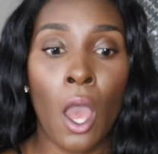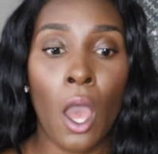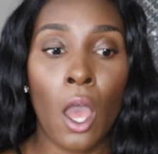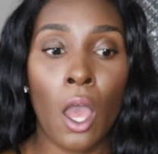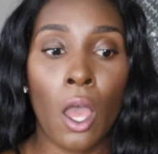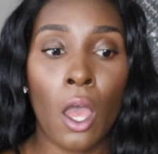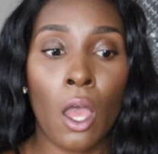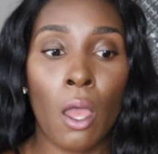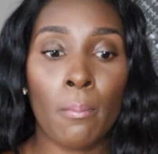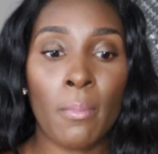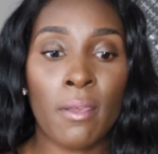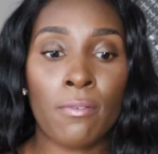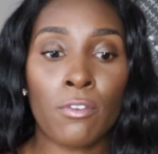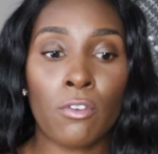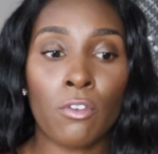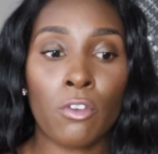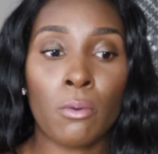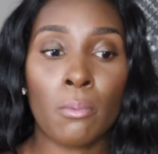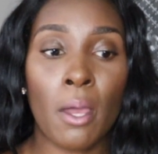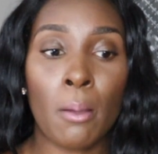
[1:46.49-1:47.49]
if
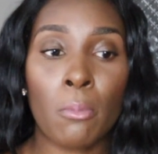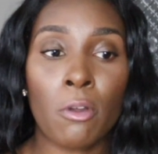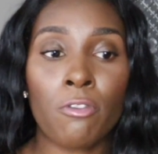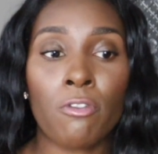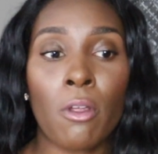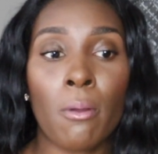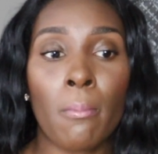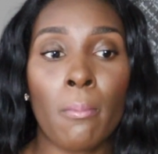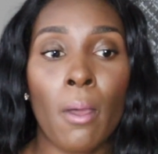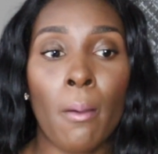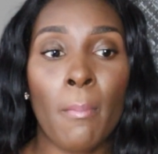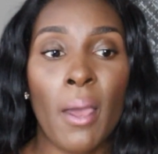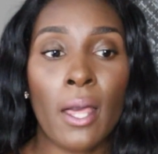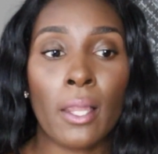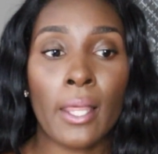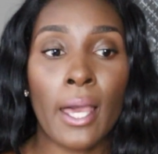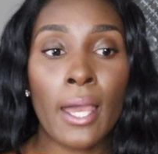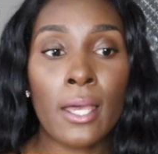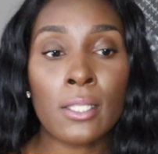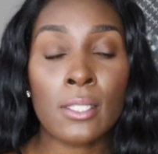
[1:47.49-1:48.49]
you remember from
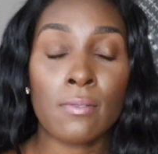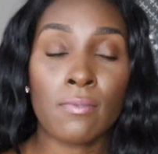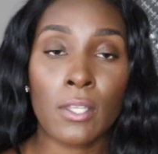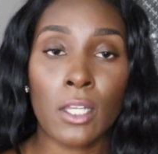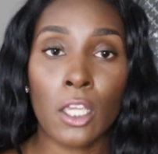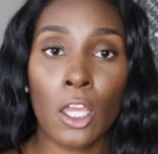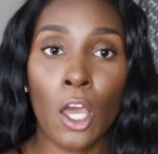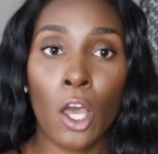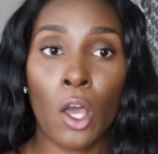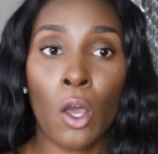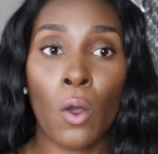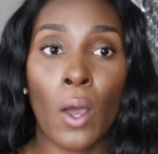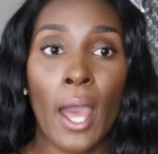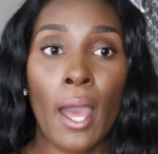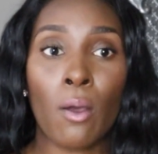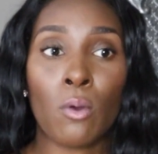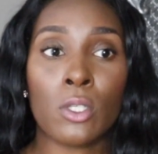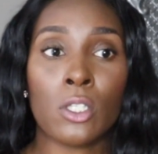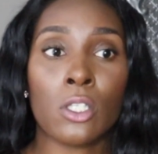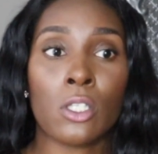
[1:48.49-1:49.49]
my last video,
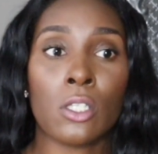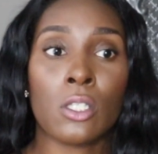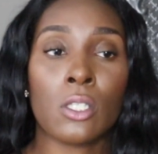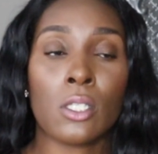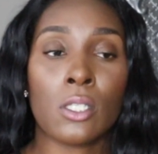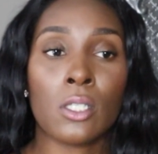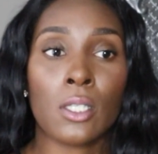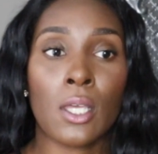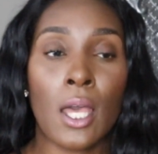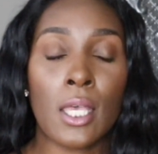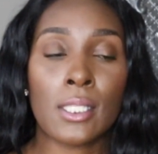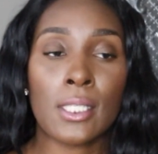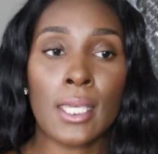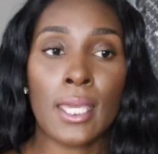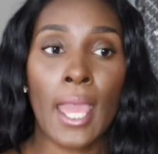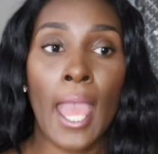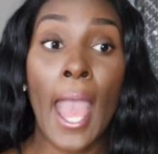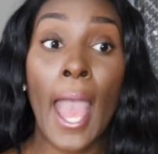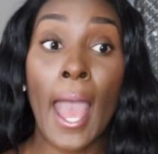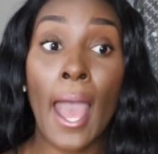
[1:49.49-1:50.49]
I was just
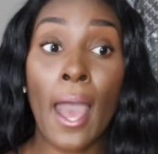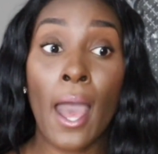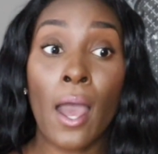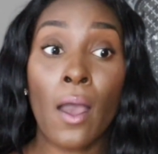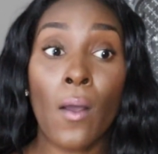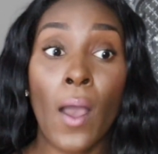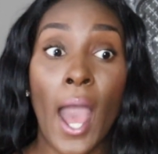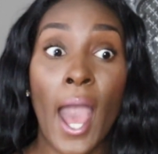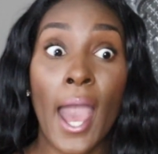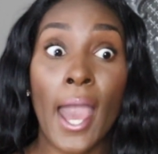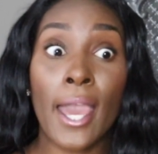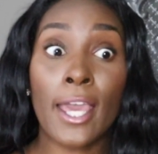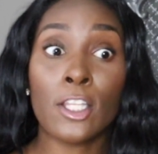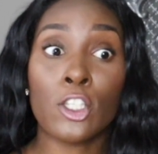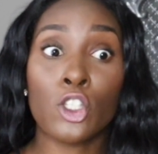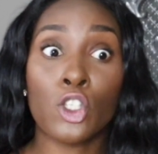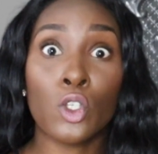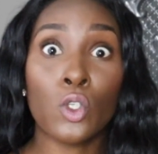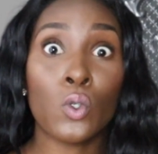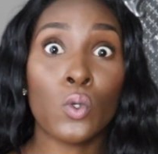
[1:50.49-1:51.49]
discussing how I
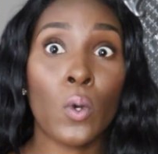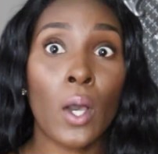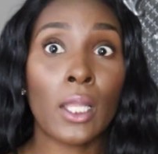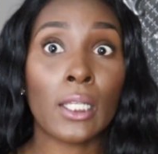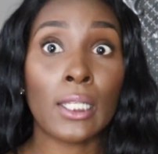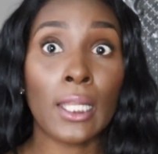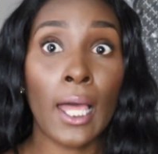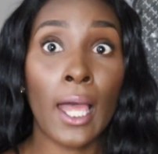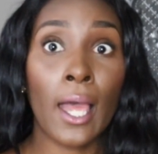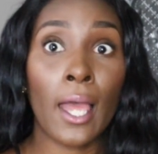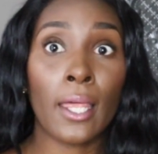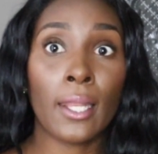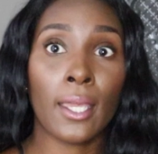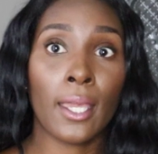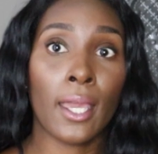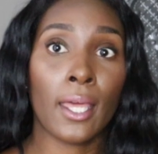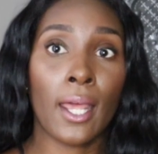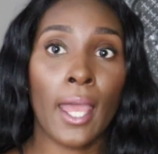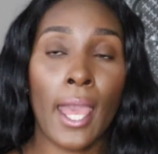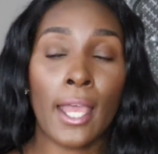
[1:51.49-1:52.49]
do a lot,
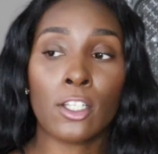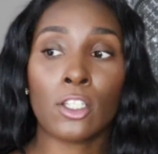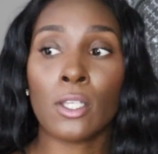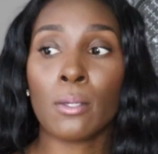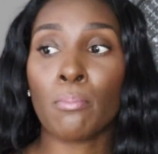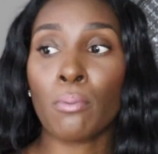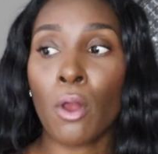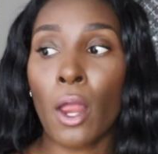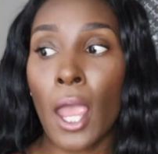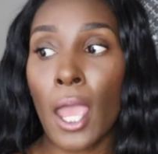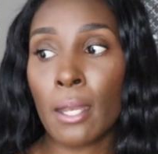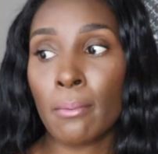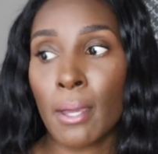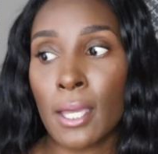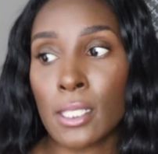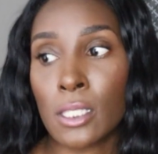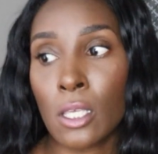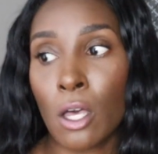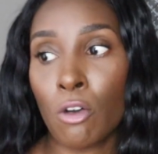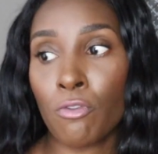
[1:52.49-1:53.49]
and I actually pride
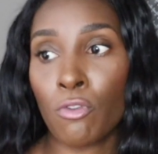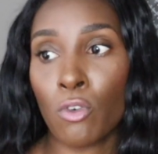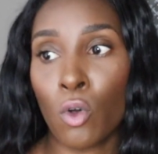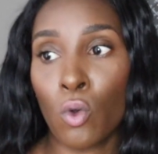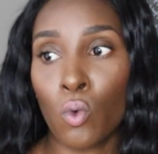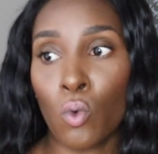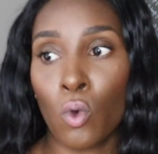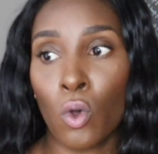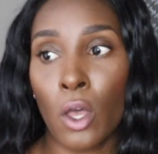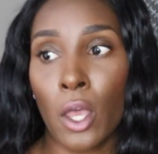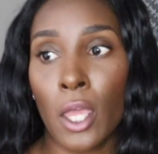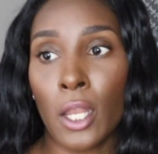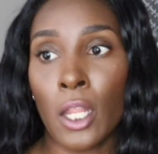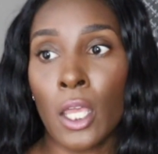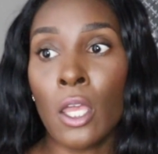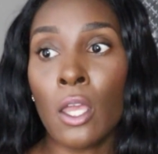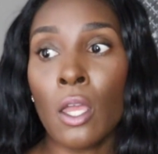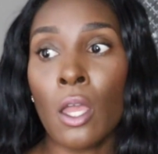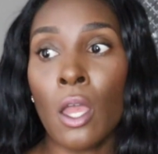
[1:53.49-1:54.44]
myself on,